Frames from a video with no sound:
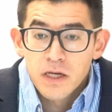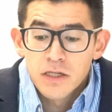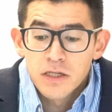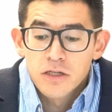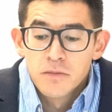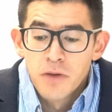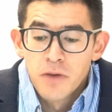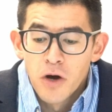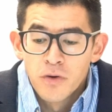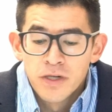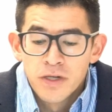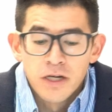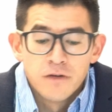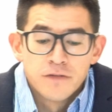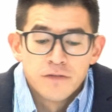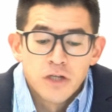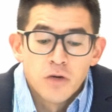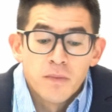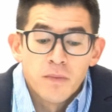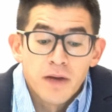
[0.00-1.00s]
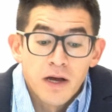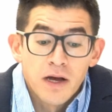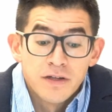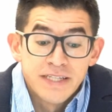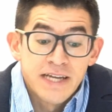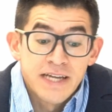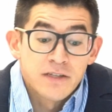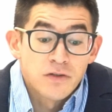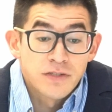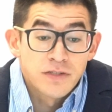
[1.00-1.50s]
component of
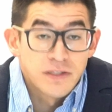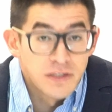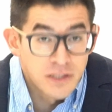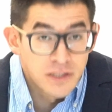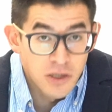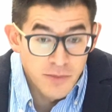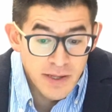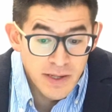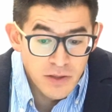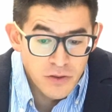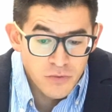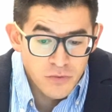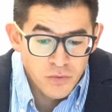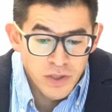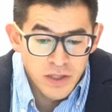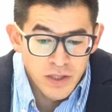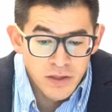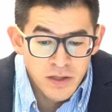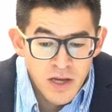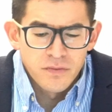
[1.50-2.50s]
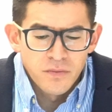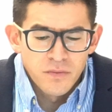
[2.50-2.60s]
Danielson's domain 3.